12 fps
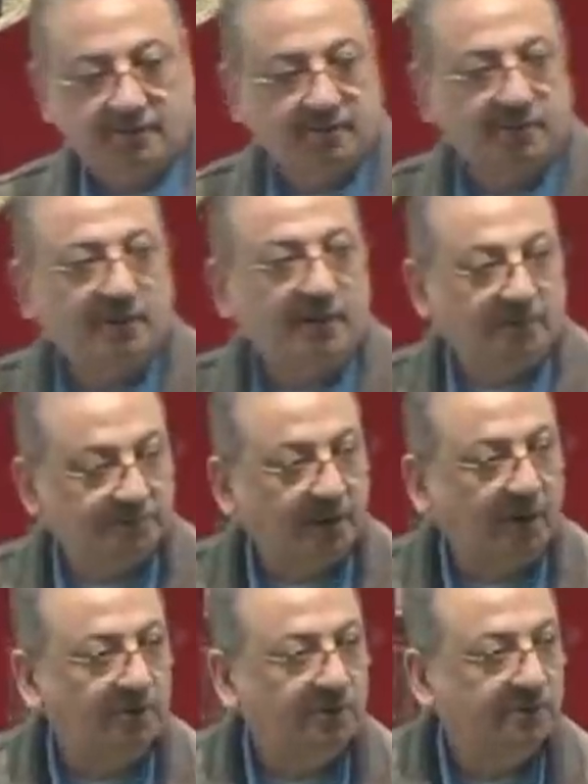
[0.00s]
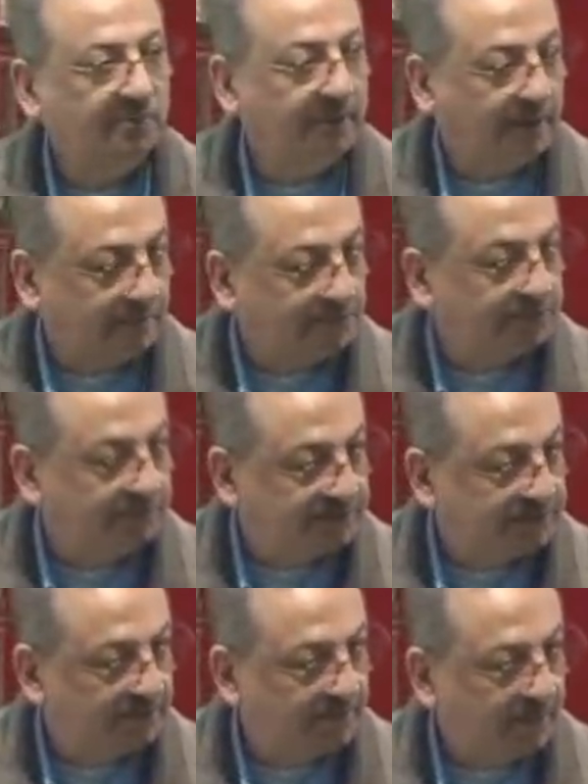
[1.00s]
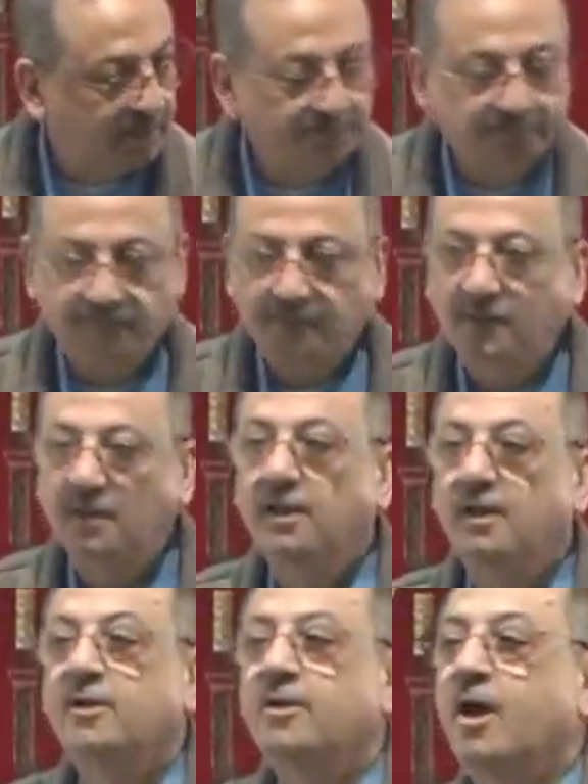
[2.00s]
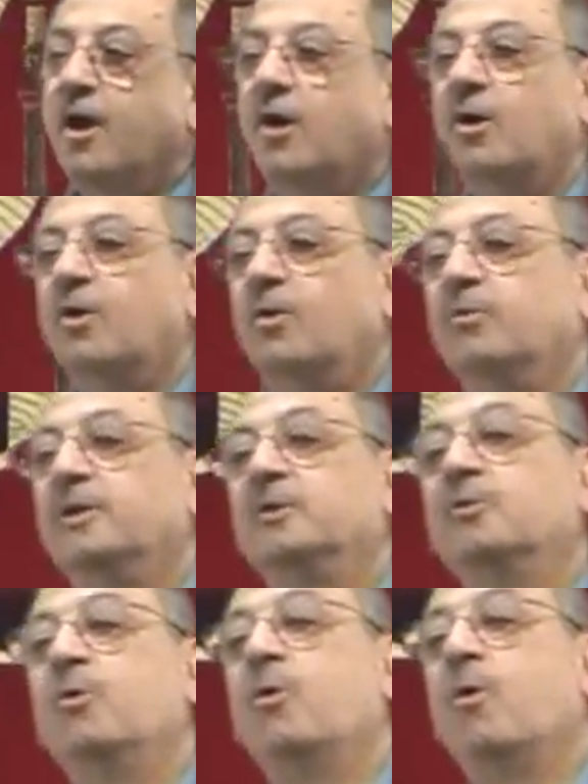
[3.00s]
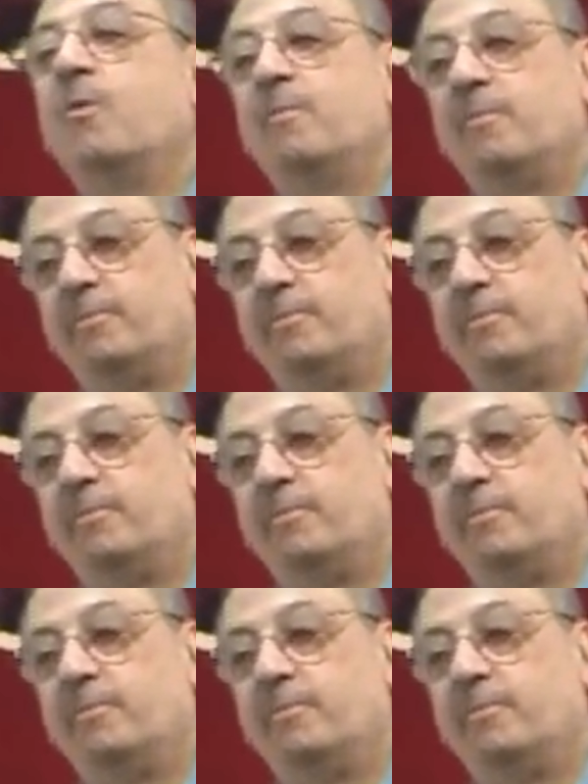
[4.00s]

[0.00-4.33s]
comes out, becomes visible. Now we do home.